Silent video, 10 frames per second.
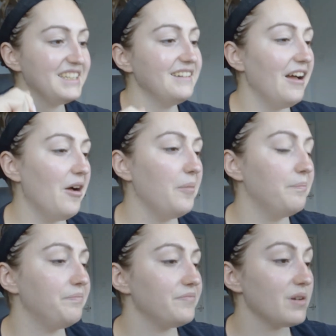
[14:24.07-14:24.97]

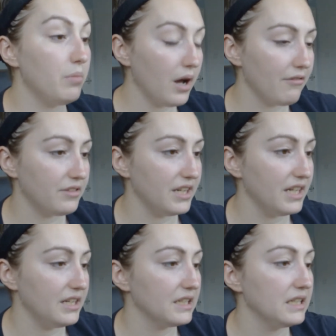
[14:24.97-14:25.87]
to put everything
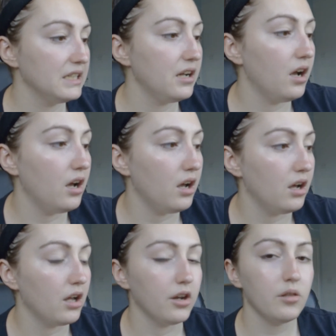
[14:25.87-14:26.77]
in,
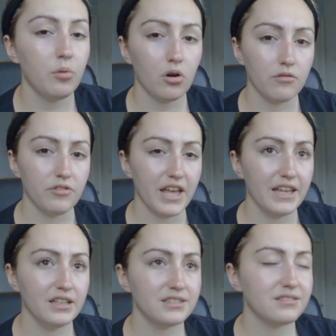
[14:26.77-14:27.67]
another bottle of
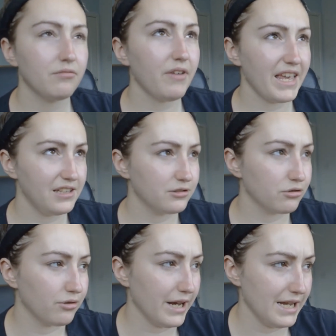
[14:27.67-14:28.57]
this, face
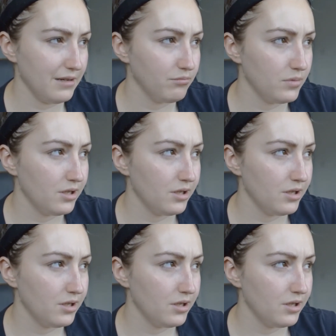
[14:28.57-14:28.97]
cream,